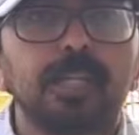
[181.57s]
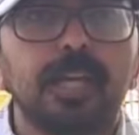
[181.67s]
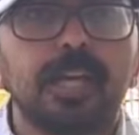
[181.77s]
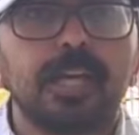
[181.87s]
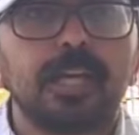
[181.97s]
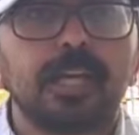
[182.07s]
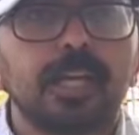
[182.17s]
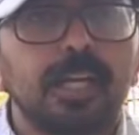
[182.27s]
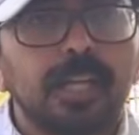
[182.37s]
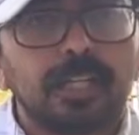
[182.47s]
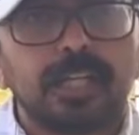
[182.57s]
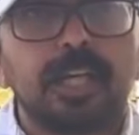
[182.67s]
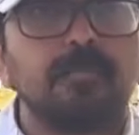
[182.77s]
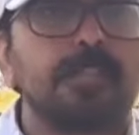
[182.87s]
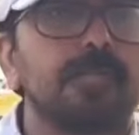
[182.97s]
in the air that
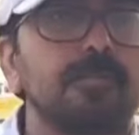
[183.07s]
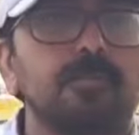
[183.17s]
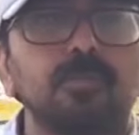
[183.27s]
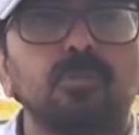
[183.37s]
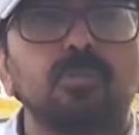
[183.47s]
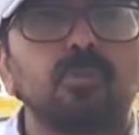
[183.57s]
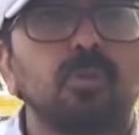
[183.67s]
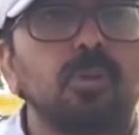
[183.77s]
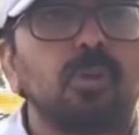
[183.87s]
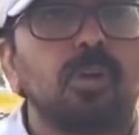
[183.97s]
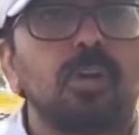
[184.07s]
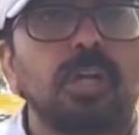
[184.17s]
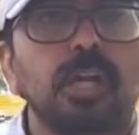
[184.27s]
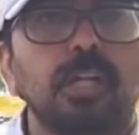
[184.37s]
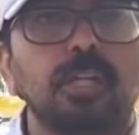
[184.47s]
helped him to
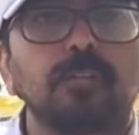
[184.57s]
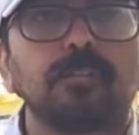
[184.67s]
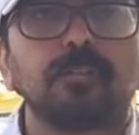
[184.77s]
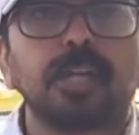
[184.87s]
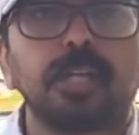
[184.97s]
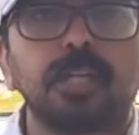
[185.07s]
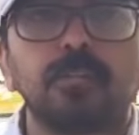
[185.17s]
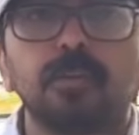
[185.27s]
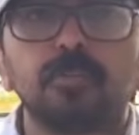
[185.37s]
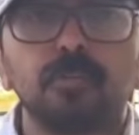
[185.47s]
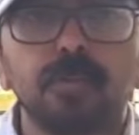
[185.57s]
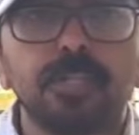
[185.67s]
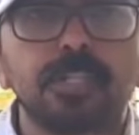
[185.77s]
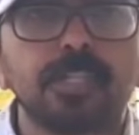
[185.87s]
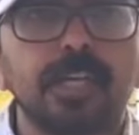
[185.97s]
kind of get a little bit of
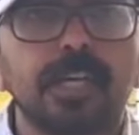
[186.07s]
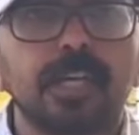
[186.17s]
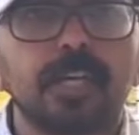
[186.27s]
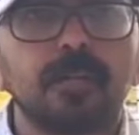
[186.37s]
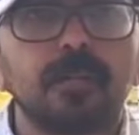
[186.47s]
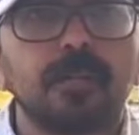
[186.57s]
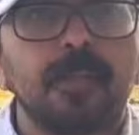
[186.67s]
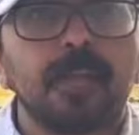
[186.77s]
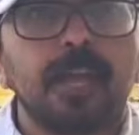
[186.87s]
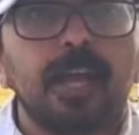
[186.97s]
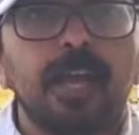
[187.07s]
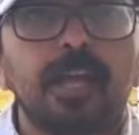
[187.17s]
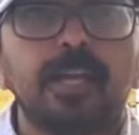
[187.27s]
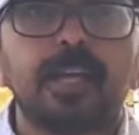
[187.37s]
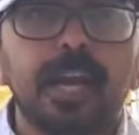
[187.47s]
movement in the air,
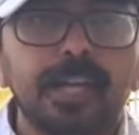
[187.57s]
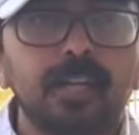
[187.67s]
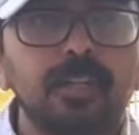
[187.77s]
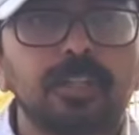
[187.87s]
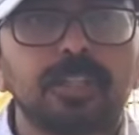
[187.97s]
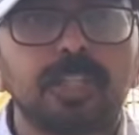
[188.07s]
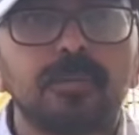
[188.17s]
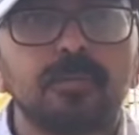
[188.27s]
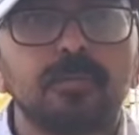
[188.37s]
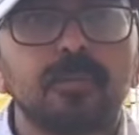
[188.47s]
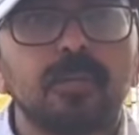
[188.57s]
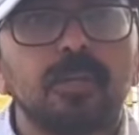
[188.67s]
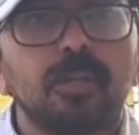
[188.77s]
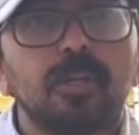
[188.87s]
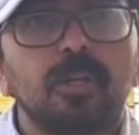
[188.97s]
and it landed on the seam.
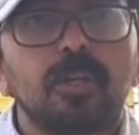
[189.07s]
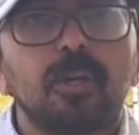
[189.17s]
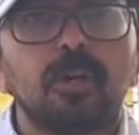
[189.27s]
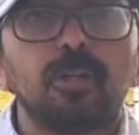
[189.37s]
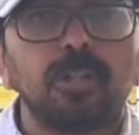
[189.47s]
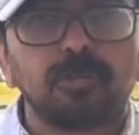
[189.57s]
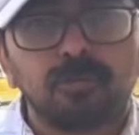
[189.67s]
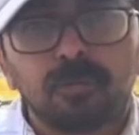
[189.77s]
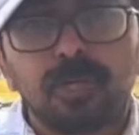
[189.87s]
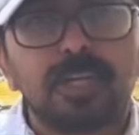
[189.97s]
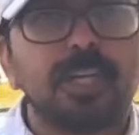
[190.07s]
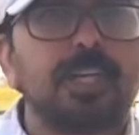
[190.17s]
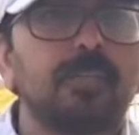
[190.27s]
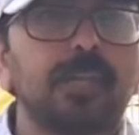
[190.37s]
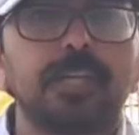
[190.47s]
Although it wobbled a
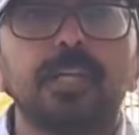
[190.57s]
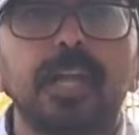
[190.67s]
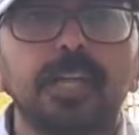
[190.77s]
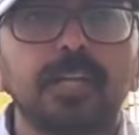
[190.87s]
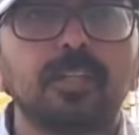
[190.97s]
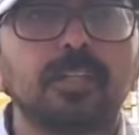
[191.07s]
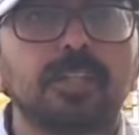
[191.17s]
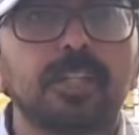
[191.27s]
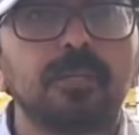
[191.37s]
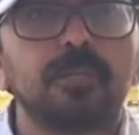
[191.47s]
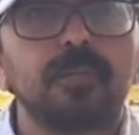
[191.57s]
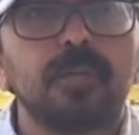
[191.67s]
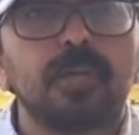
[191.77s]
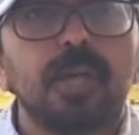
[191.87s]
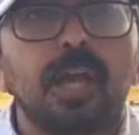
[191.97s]
little bit, it landed on the seam
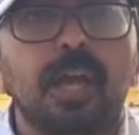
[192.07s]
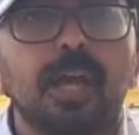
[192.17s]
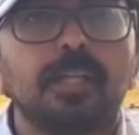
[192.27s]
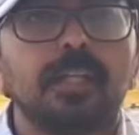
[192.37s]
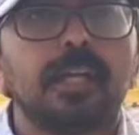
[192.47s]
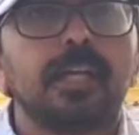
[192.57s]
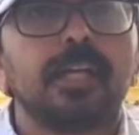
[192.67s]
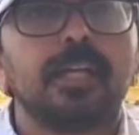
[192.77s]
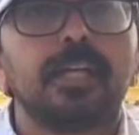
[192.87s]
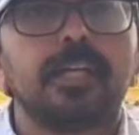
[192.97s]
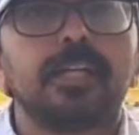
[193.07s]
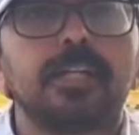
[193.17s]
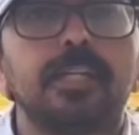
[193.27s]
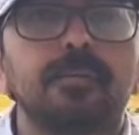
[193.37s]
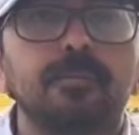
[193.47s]
and then it
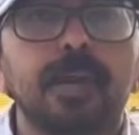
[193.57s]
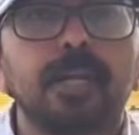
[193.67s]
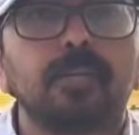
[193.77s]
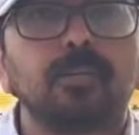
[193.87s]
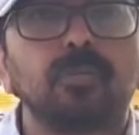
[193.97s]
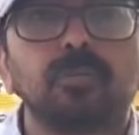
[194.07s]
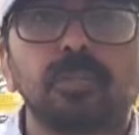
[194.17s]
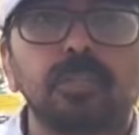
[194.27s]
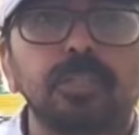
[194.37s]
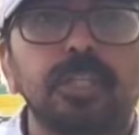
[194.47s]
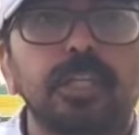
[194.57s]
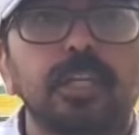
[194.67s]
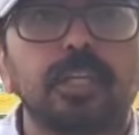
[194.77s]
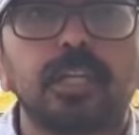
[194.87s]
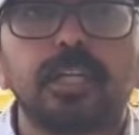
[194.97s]
nipped back to
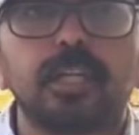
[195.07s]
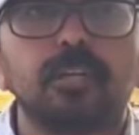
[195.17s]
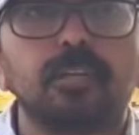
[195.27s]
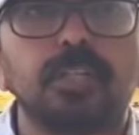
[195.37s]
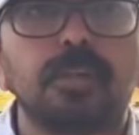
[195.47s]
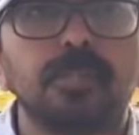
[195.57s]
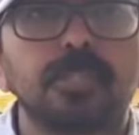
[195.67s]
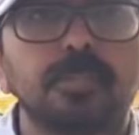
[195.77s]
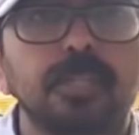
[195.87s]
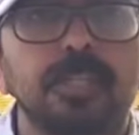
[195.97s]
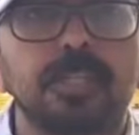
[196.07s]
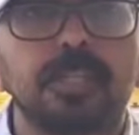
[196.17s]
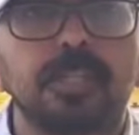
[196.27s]
take down Jamie Smith.